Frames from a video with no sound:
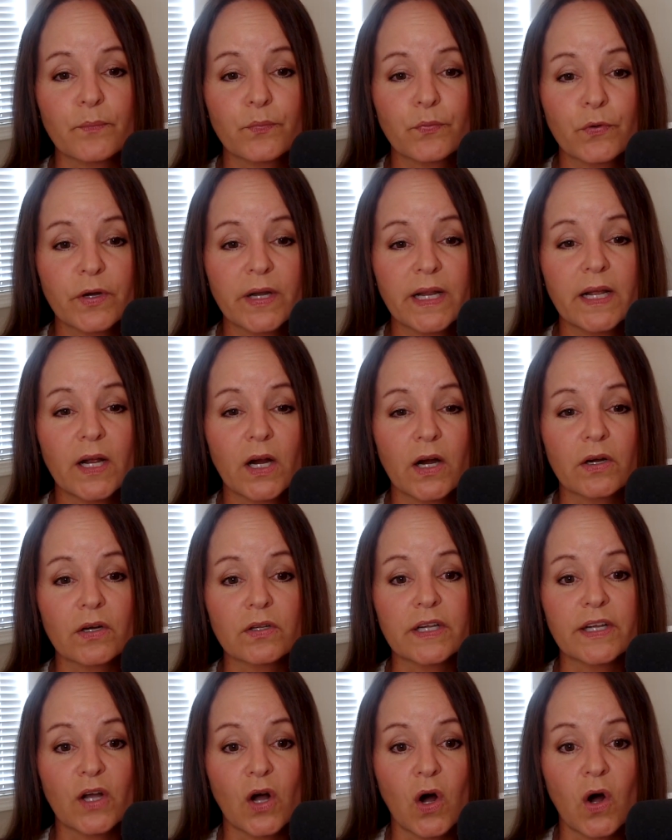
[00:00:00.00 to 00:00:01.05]
pretty
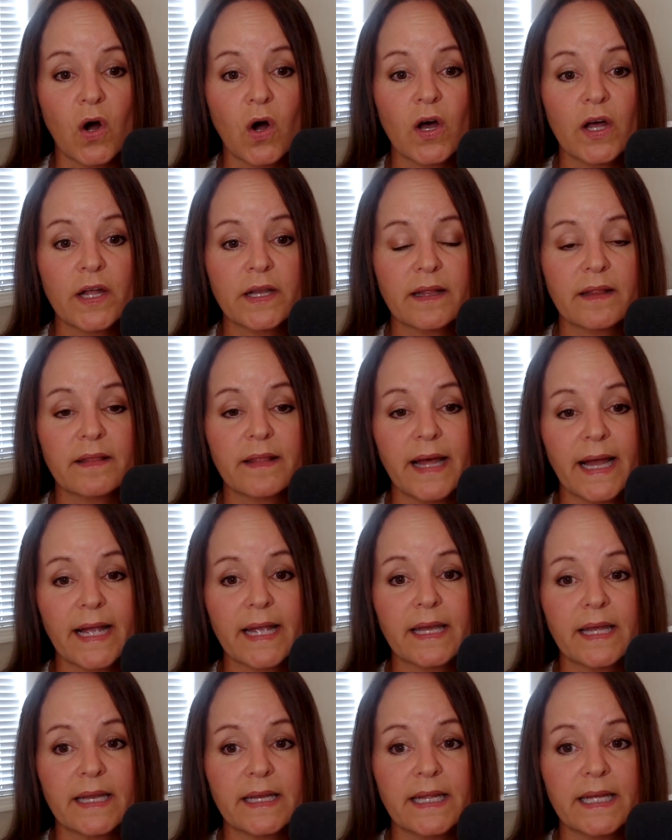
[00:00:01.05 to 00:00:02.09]
early on that
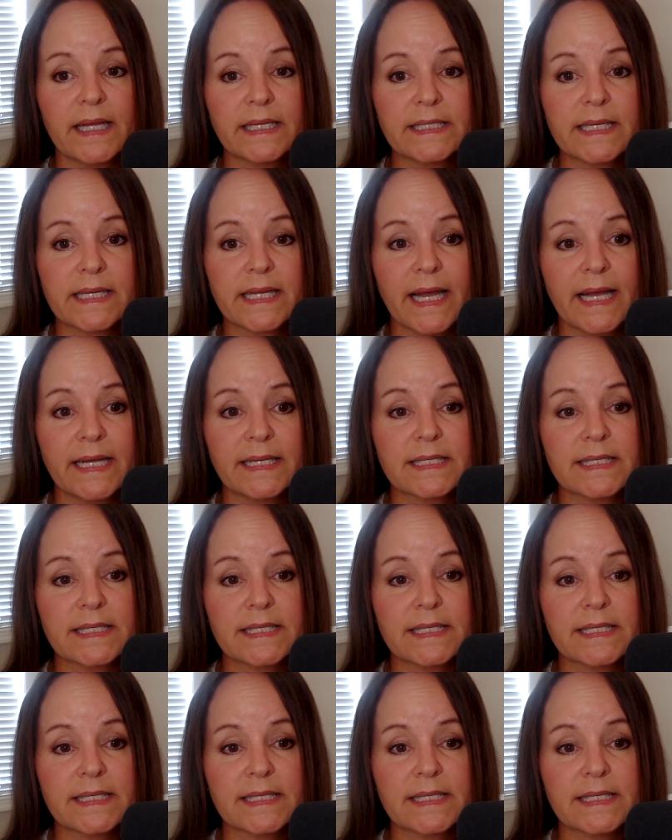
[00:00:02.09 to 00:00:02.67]
can indicate